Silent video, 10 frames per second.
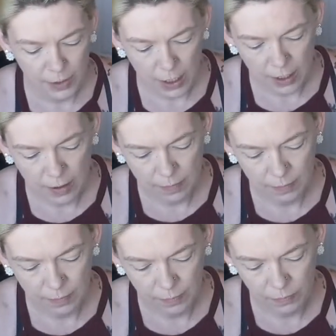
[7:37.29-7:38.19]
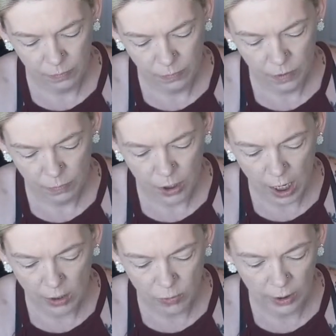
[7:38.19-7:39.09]

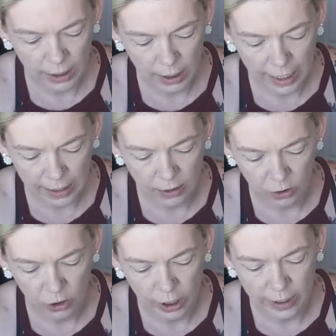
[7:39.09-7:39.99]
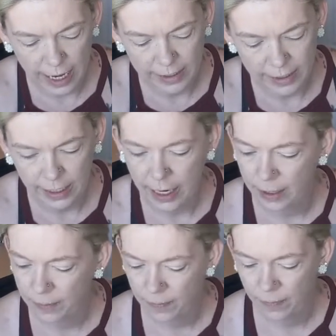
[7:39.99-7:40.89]
Kind of really liking the look of that today.